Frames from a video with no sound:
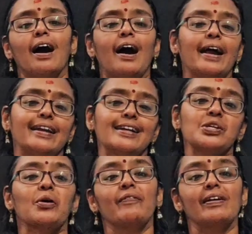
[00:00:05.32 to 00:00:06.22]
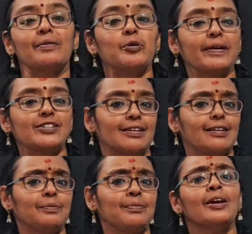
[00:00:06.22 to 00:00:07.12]
Hi dears, welcome to my
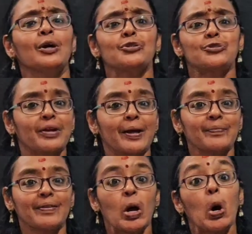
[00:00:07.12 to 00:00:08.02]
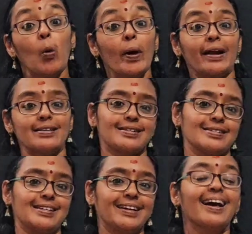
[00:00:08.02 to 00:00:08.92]
channel. Today we are
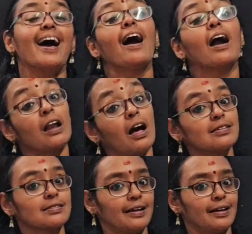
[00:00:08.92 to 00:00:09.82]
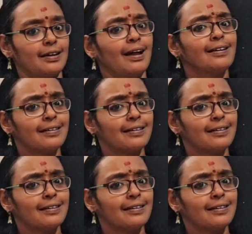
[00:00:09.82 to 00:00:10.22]
discussing class 9,